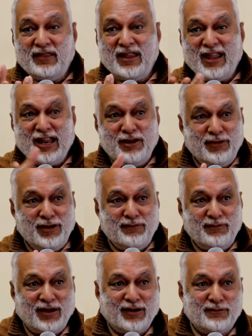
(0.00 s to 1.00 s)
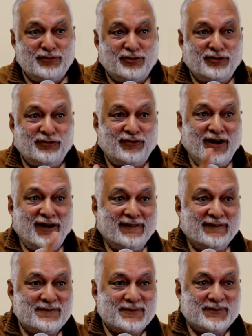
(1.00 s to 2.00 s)
The enemy becomes
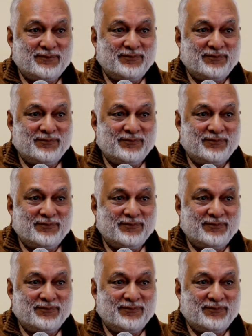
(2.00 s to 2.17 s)
friend.